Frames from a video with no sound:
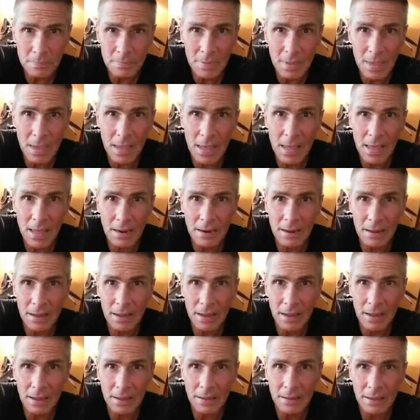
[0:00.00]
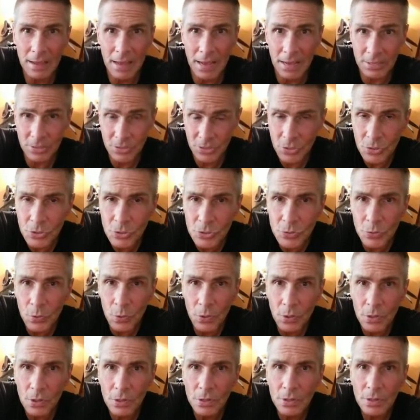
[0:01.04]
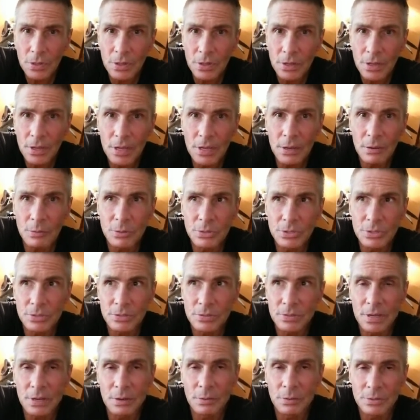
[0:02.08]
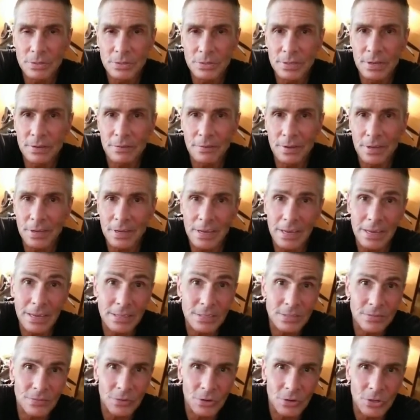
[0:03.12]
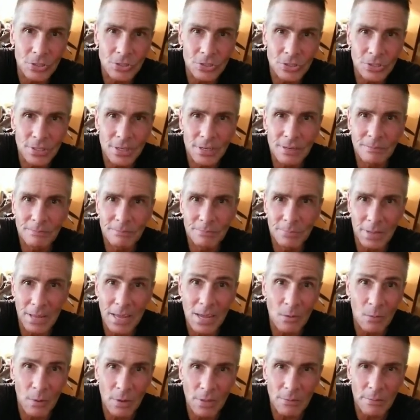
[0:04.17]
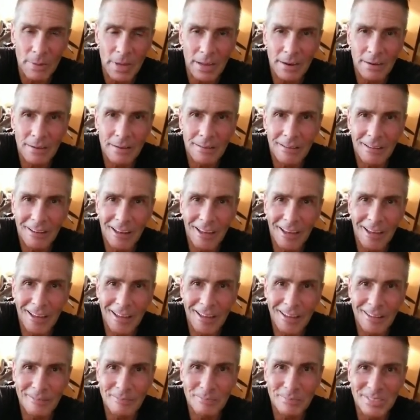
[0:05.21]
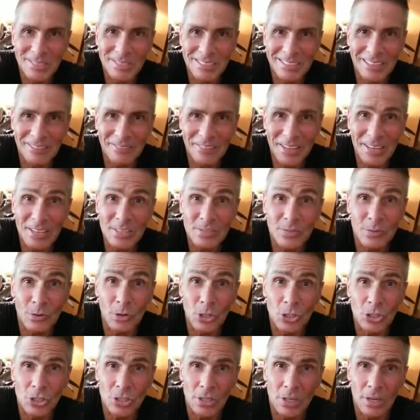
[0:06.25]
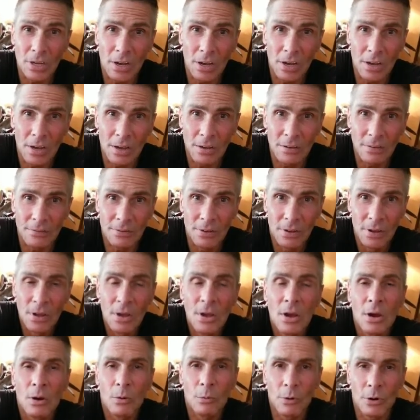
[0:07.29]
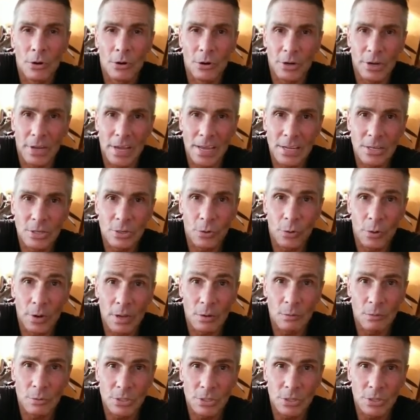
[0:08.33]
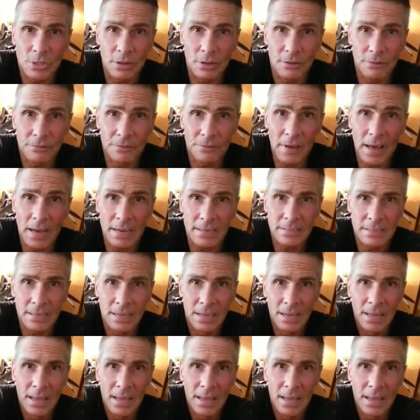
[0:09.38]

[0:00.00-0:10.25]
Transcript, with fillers: and uh, as usual, he was he was giving his version, playing weatherman, and giving his version of where Hurricane Dorian was going to affect.